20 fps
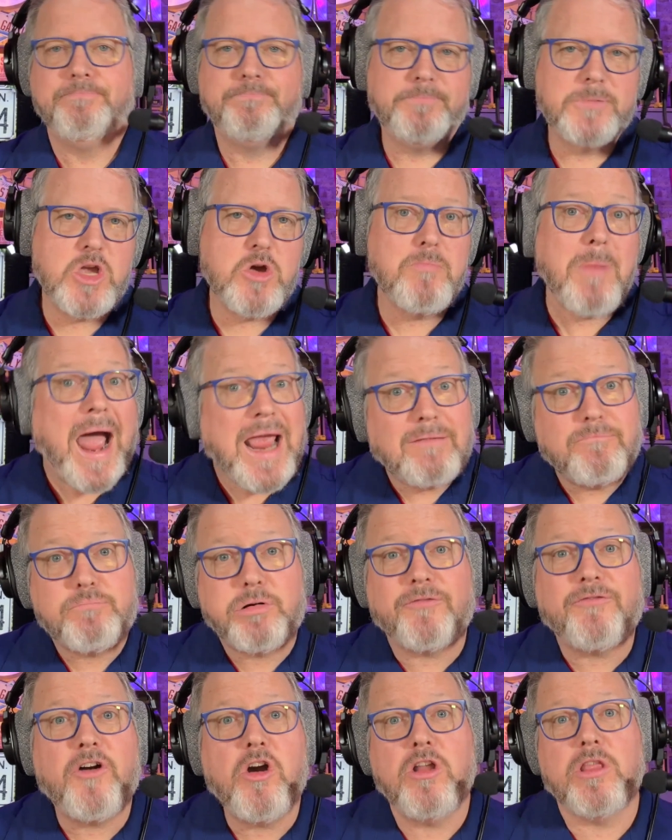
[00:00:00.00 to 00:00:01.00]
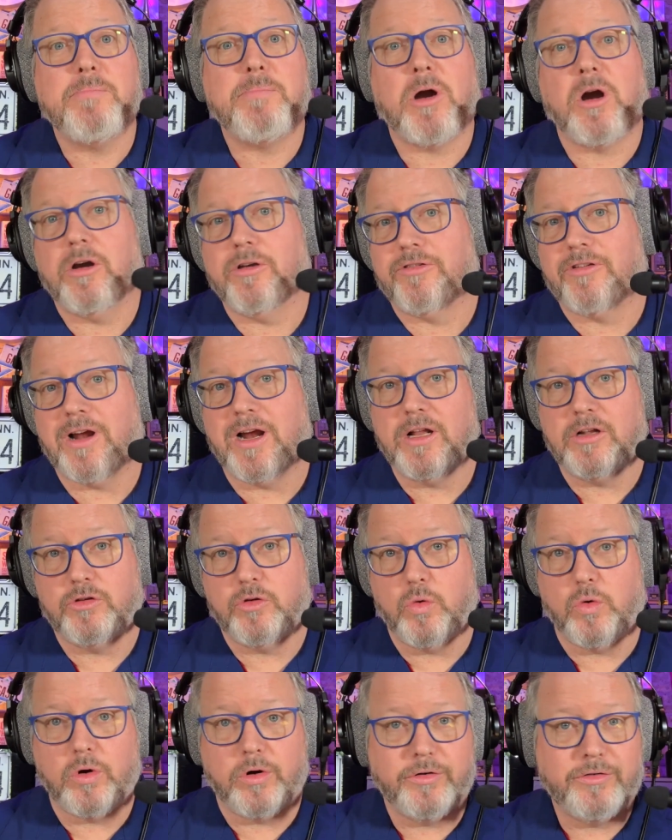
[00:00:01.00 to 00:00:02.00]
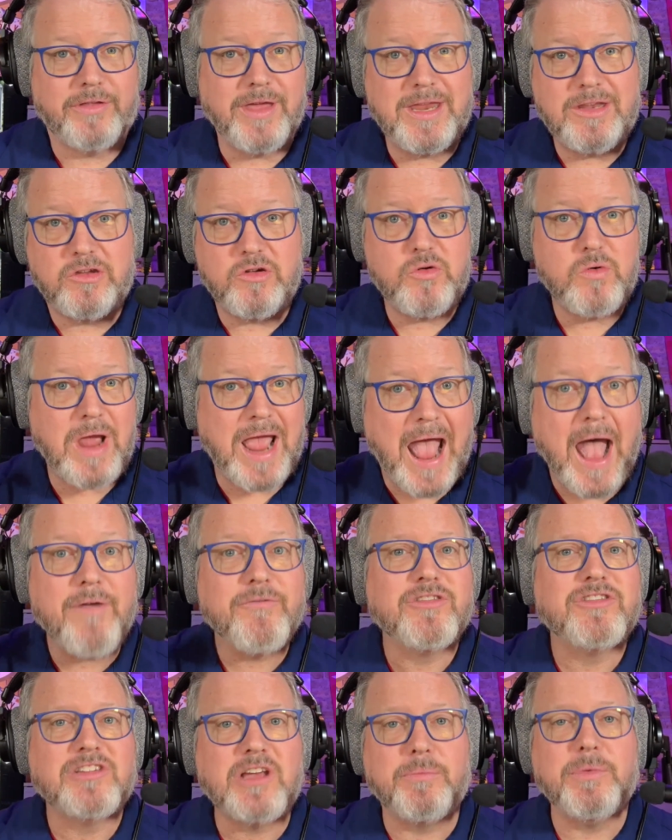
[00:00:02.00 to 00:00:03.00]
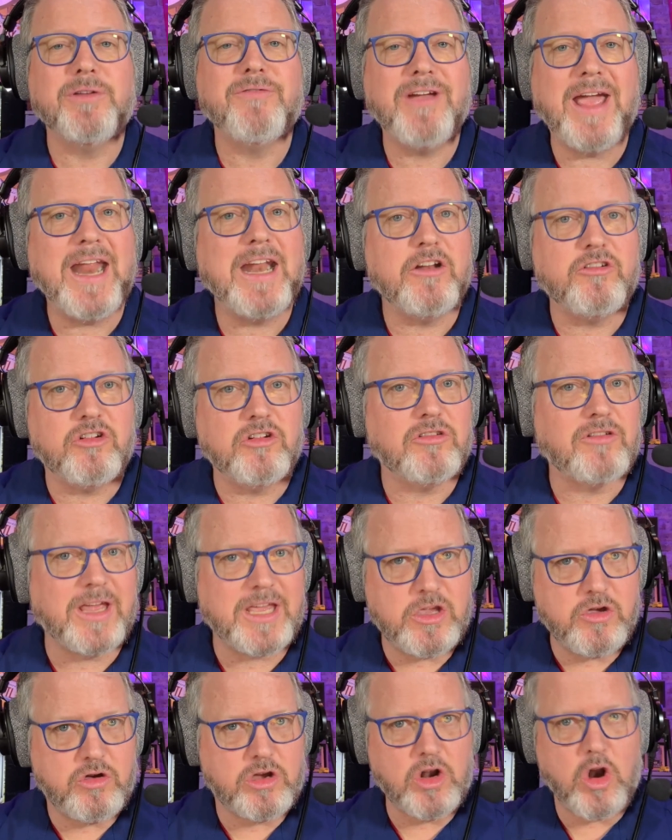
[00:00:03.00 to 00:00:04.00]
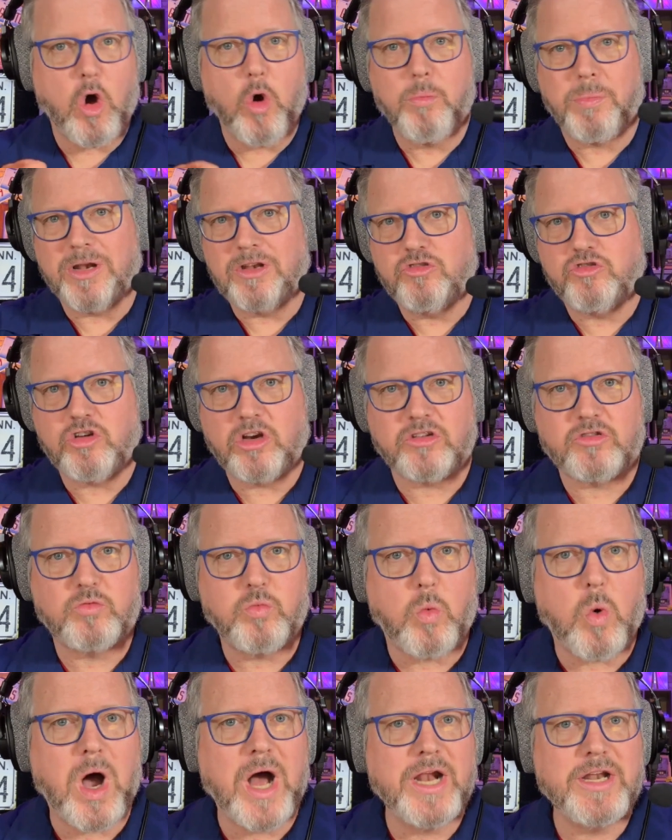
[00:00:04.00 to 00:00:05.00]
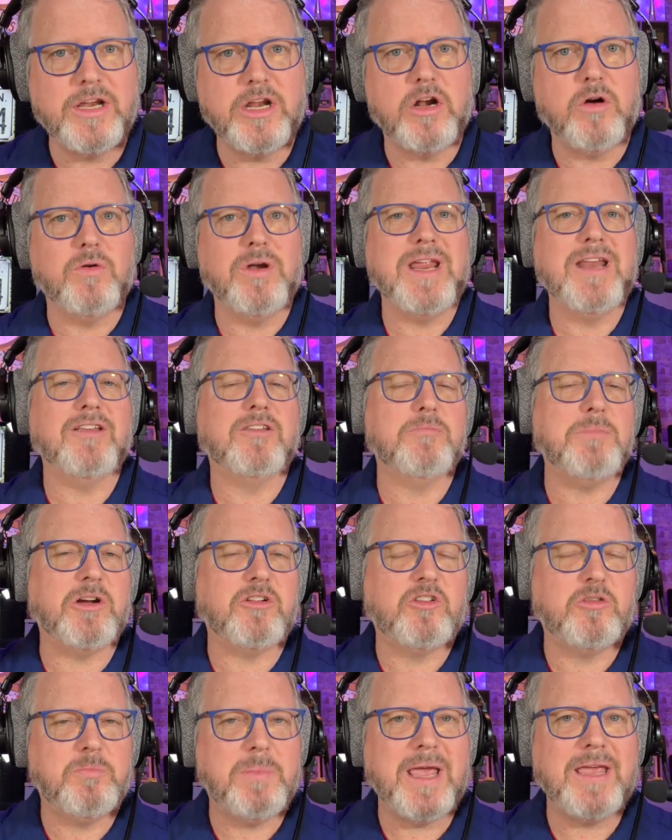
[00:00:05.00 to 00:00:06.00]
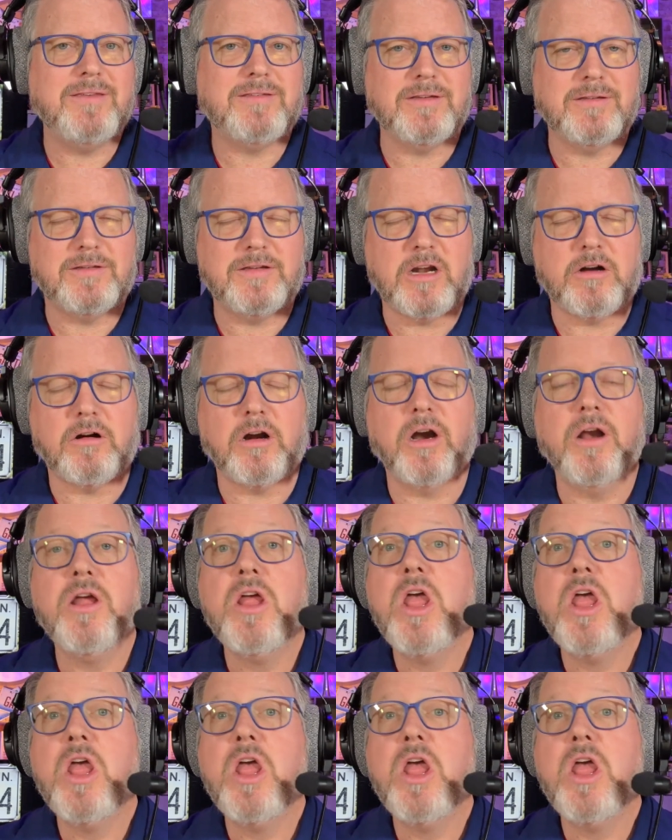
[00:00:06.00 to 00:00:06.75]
You might prefer the barn-style doors. They do have some advantages, like you can open just one, you don't need as much space, etc.